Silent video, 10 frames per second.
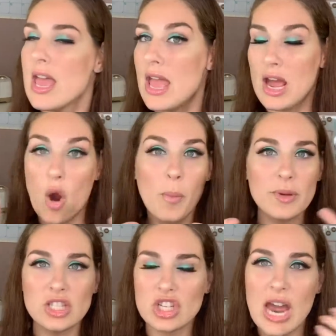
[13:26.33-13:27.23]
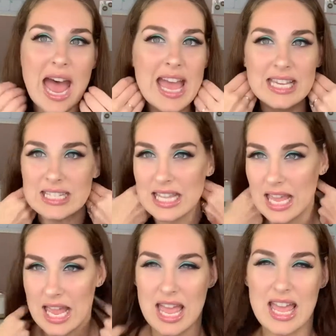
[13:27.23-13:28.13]
It opens your eyes,
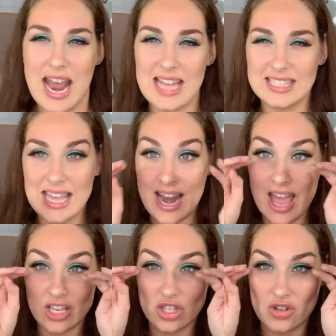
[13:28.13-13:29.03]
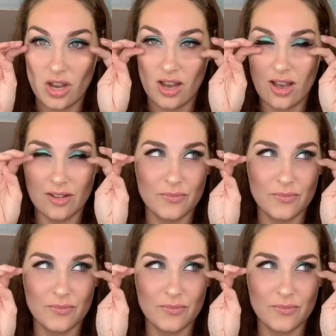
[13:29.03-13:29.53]
it adds that extra